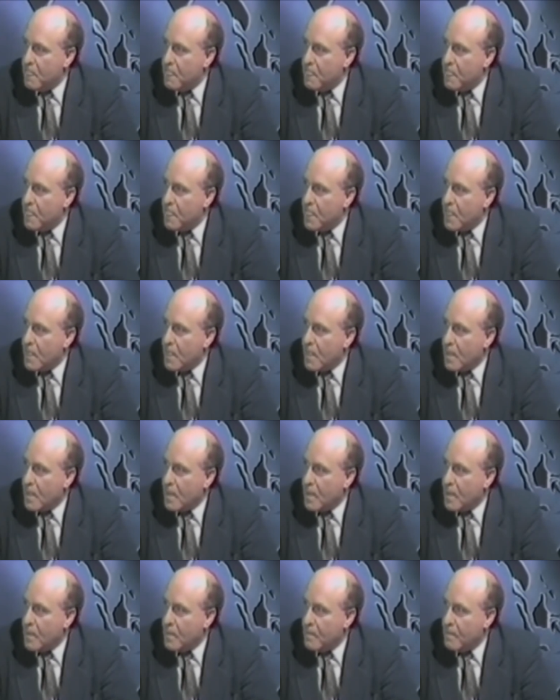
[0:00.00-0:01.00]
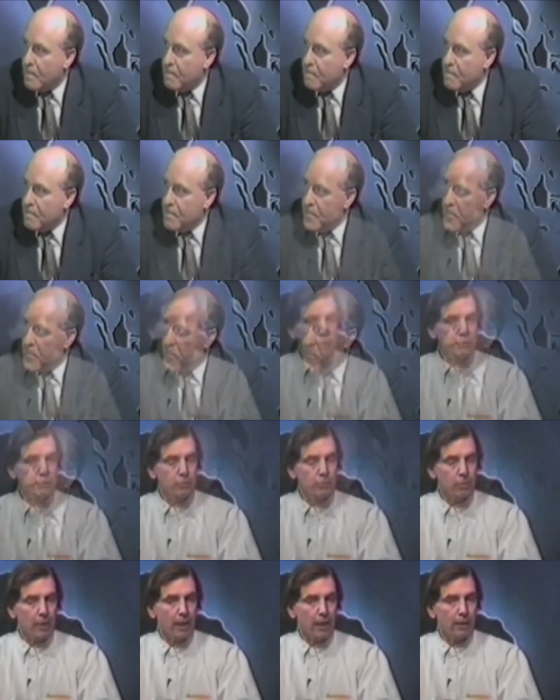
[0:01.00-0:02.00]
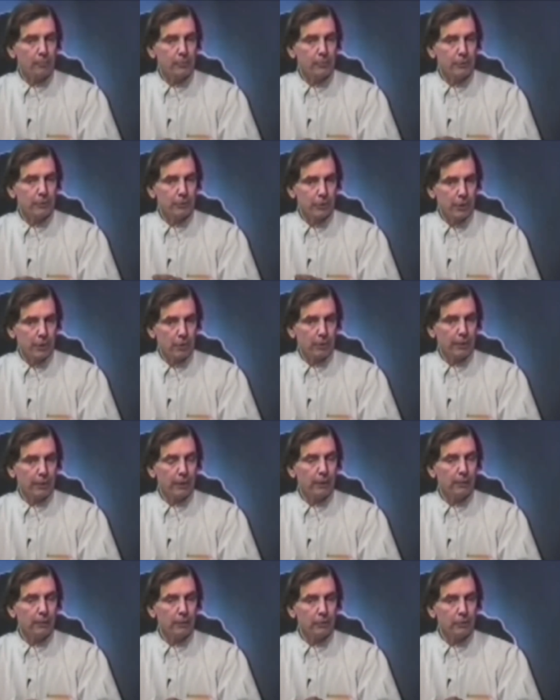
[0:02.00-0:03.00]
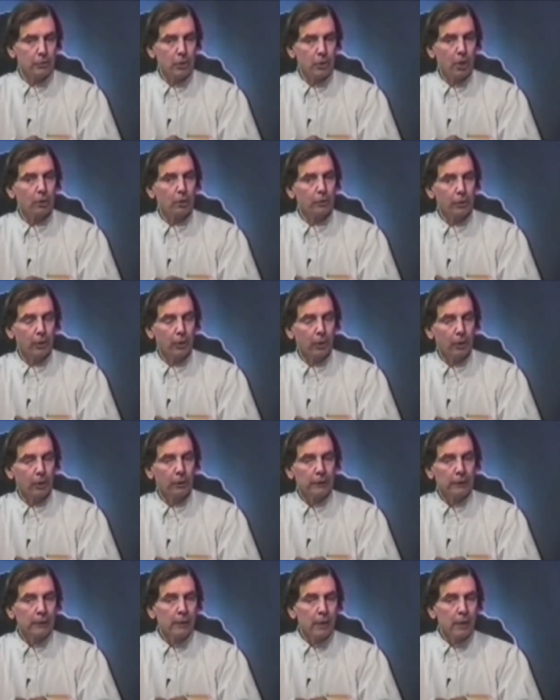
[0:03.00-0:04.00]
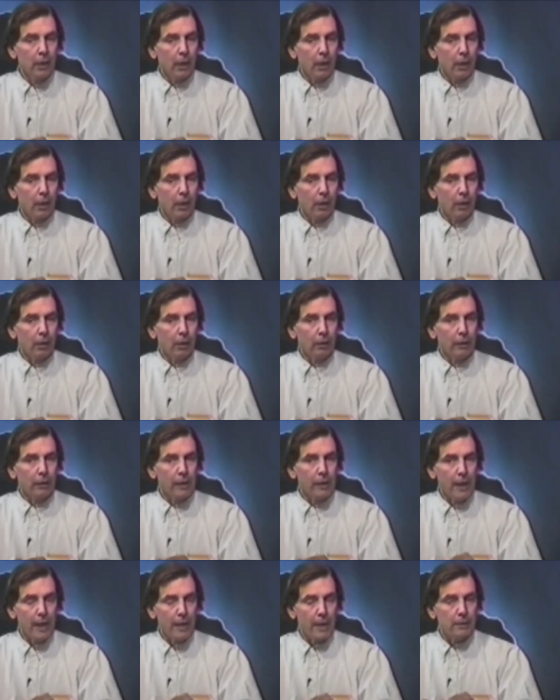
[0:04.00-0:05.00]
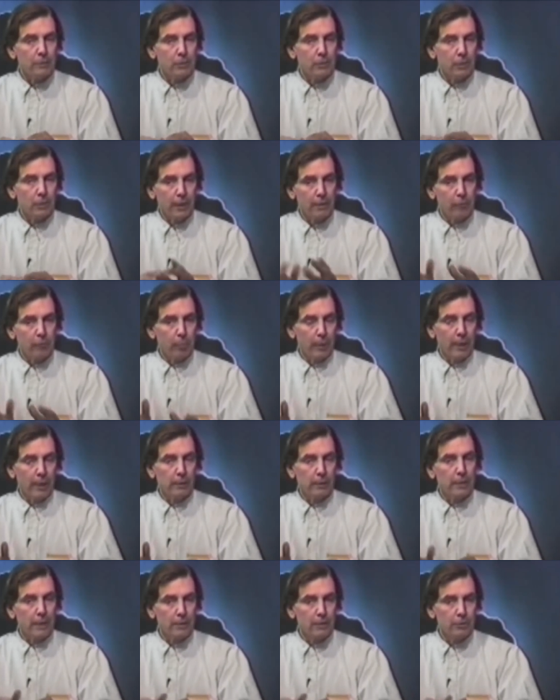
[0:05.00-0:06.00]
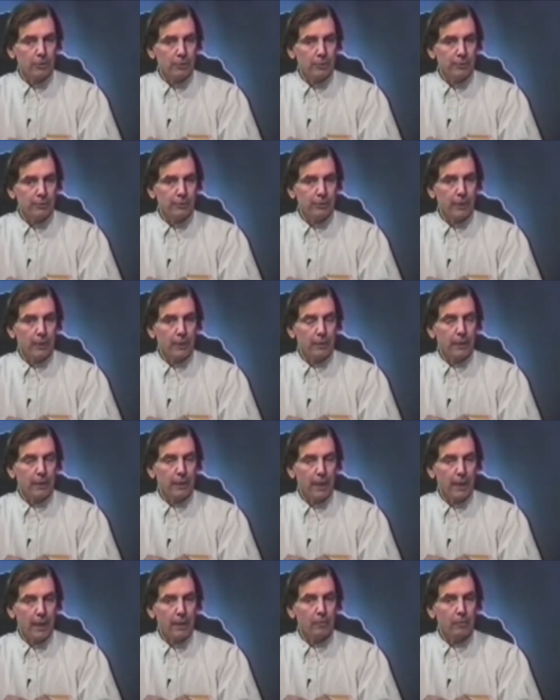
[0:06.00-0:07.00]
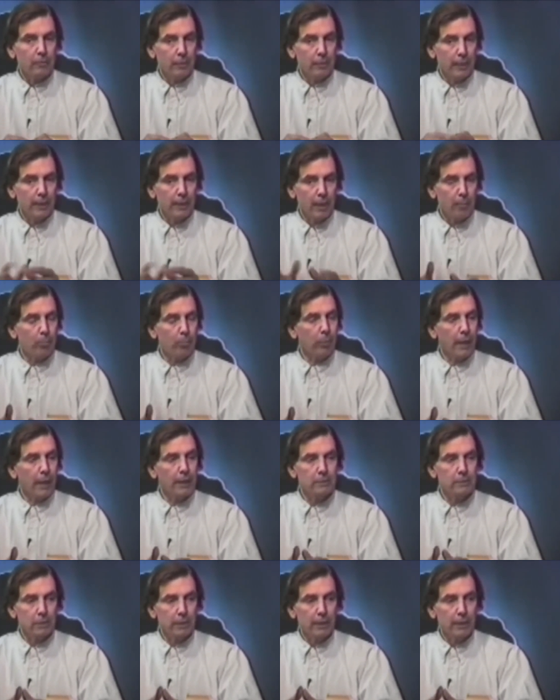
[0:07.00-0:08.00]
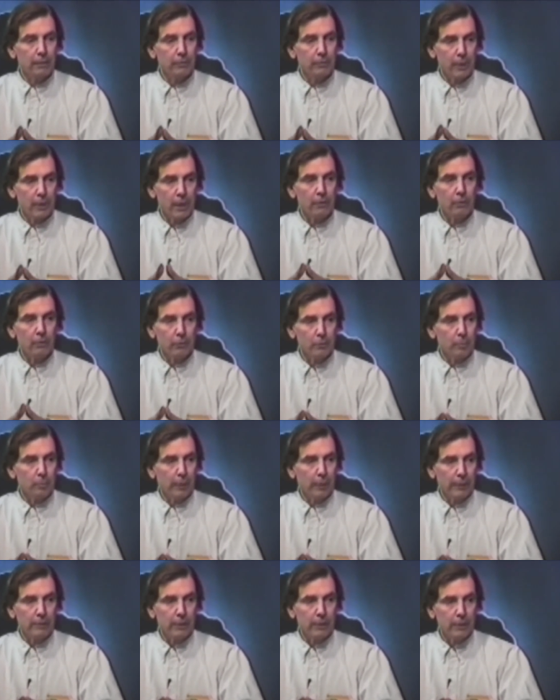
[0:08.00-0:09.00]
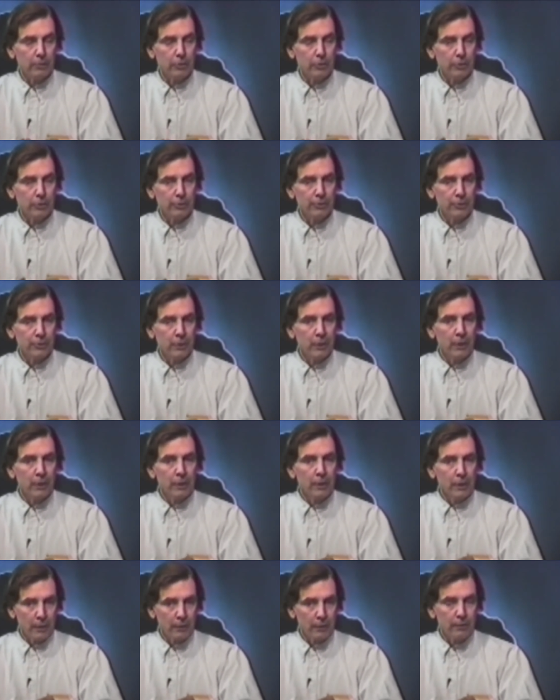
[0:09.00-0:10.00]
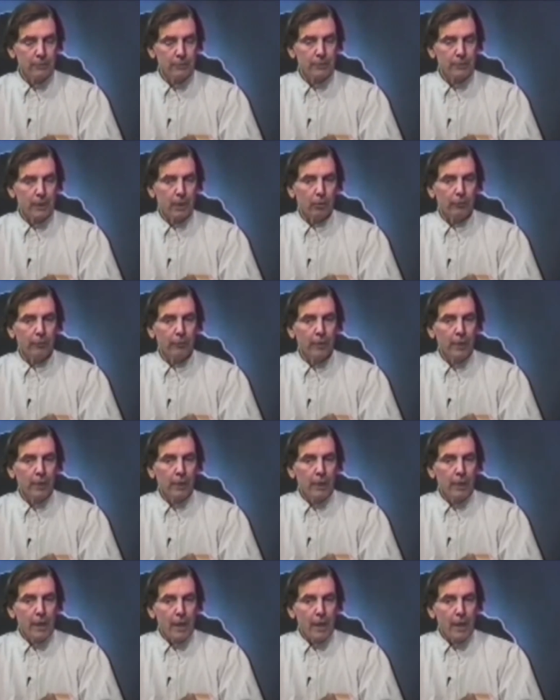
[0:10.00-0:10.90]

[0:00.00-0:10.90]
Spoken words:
Yes, the so-called civilized tribes, the Cherokee and the Choctaw, had slave plantations, and they kept black slaves on those plantations in the South.